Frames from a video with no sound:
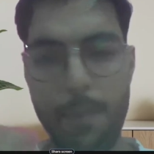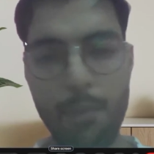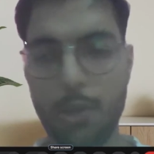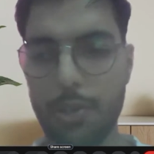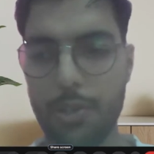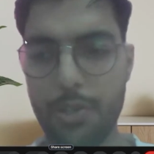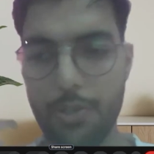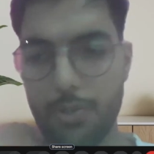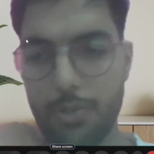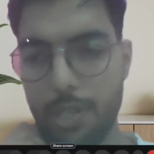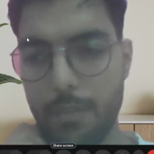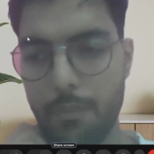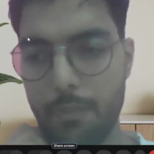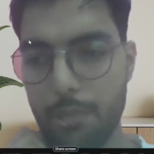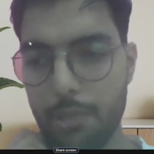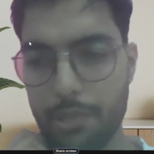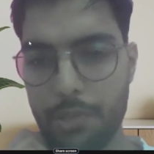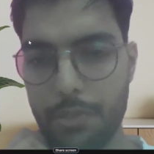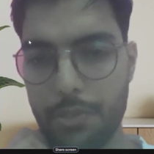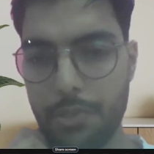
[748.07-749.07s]
I'm not
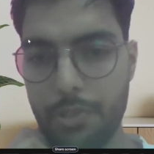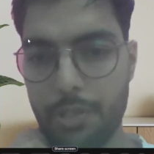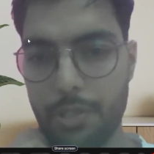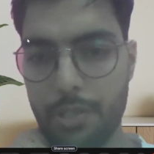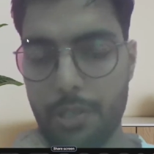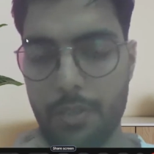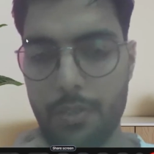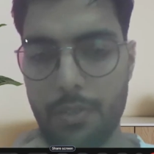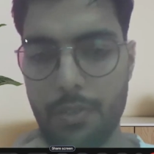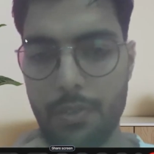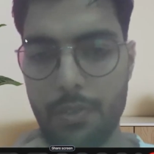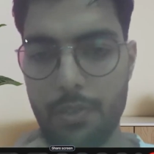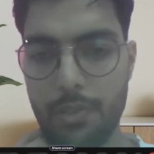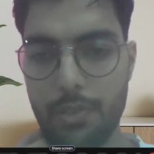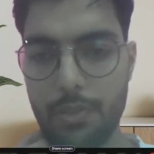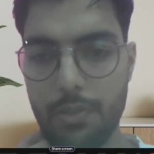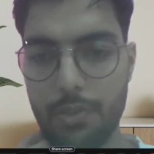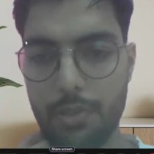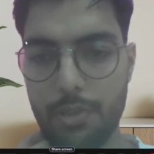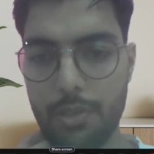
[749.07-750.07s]
sure. I'm not sure in
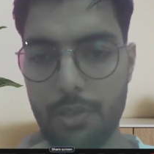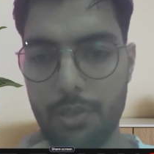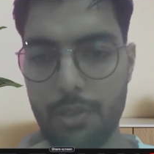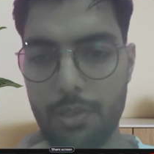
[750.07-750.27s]
this case.